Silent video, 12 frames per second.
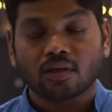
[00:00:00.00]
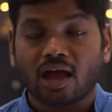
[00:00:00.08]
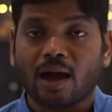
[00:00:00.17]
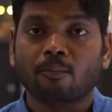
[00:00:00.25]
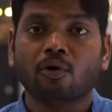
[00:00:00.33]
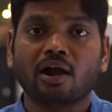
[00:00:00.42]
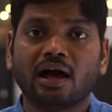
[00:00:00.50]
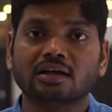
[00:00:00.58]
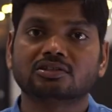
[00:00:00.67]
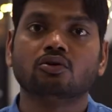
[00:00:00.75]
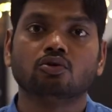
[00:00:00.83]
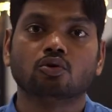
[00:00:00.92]
I'm not
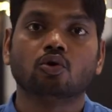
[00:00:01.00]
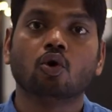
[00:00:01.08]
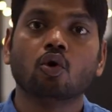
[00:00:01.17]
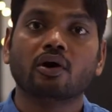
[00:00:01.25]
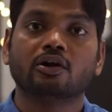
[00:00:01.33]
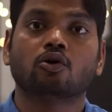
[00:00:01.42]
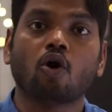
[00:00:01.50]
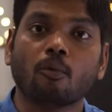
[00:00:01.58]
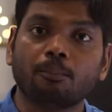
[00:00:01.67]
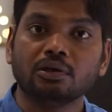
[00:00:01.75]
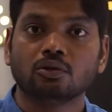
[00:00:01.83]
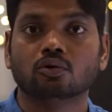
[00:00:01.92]
asking you to go and
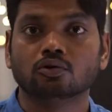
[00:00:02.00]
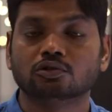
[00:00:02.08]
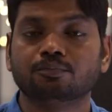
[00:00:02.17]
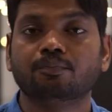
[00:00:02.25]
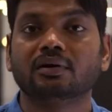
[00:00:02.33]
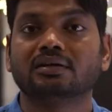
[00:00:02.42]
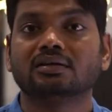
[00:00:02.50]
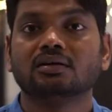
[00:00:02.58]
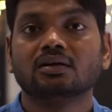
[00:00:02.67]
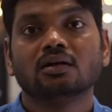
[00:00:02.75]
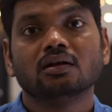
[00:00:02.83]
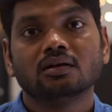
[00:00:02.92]
copy those, but
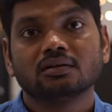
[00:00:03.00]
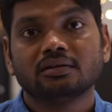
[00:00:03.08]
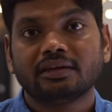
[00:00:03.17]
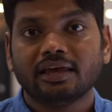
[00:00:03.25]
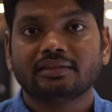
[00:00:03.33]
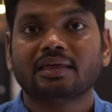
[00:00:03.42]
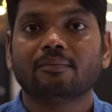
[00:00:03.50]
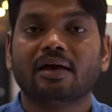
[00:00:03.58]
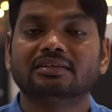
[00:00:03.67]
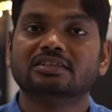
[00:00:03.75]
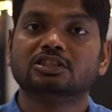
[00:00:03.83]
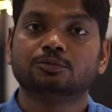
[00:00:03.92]
take them
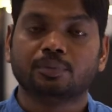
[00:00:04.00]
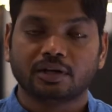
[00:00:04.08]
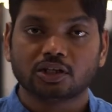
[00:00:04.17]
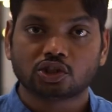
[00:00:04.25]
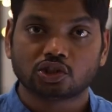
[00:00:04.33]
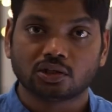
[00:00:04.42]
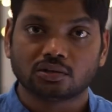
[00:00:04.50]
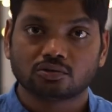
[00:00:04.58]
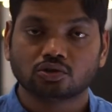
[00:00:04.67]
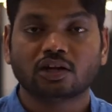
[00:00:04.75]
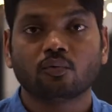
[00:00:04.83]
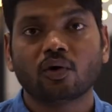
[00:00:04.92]
as inspiration so
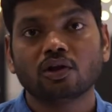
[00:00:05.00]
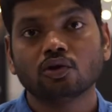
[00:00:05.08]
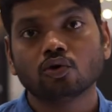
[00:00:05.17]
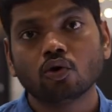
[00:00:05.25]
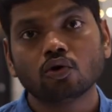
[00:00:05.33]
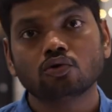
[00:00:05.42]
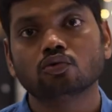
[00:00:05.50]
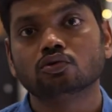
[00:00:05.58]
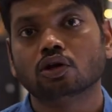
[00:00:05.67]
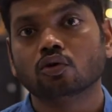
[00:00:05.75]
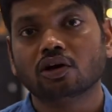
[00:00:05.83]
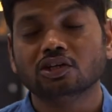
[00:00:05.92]
that when you go to the
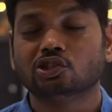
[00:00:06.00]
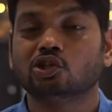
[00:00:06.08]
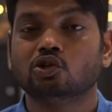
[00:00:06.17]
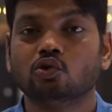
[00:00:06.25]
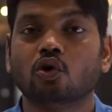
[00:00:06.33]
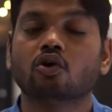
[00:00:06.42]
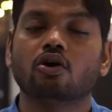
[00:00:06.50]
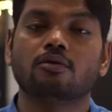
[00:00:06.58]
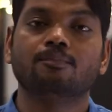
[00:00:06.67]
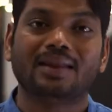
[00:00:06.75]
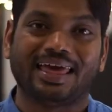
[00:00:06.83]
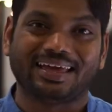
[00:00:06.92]
location, you are
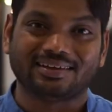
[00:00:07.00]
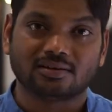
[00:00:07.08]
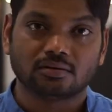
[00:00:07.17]
not blank.